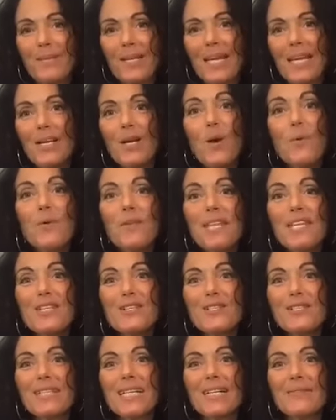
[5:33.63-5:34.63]
go within
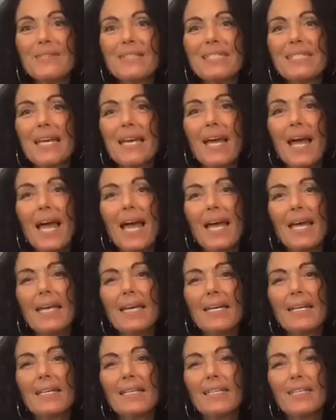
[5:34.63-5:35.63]
yourself and say, hey,
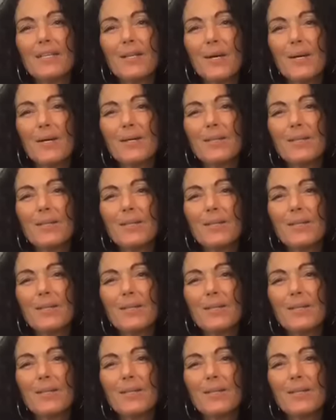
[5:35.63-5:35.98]
you know,